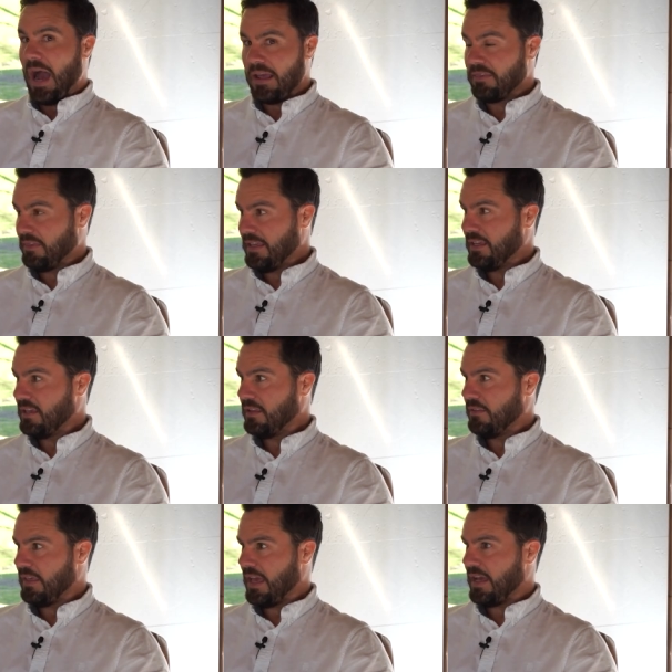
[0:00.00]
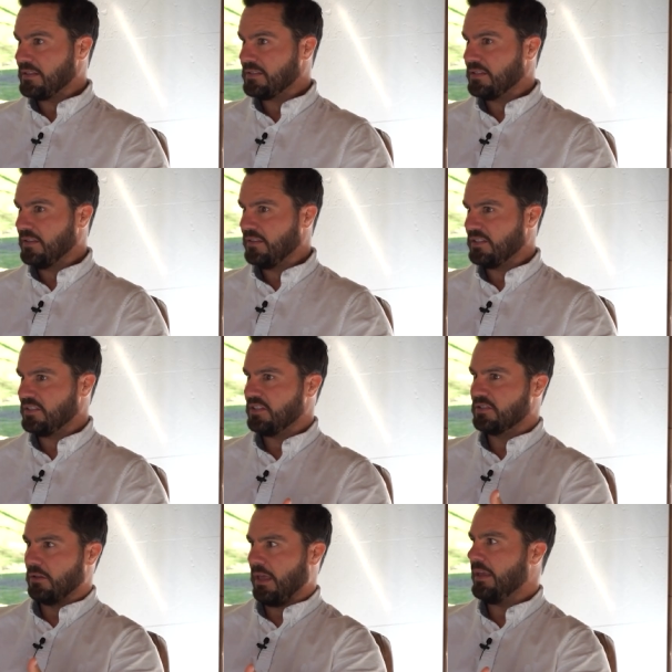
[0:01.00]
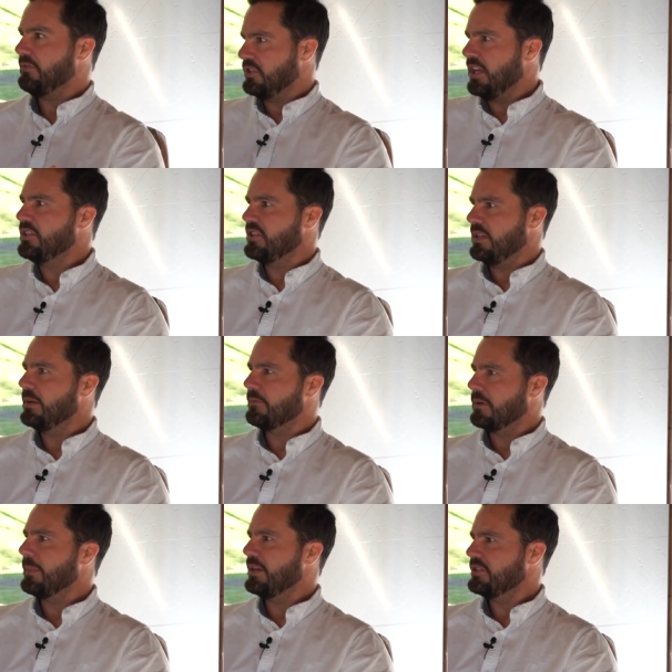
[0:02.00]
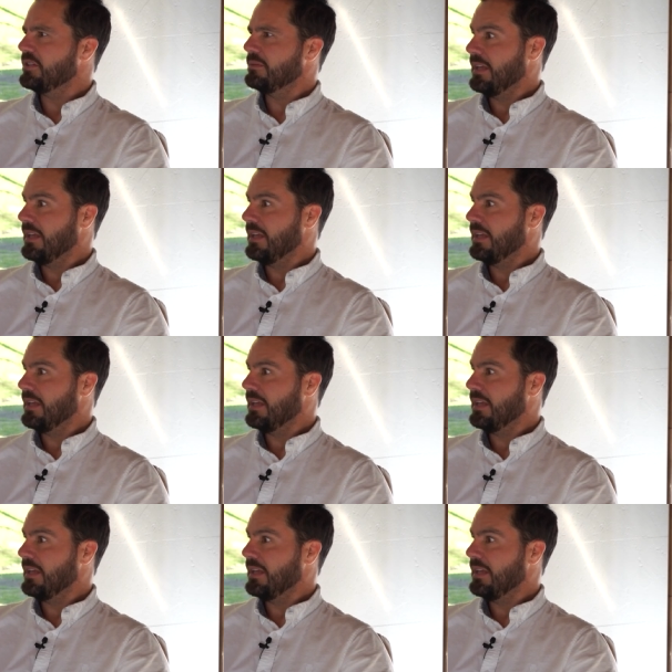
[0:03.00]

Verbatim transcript: I think that this is life changing damaging information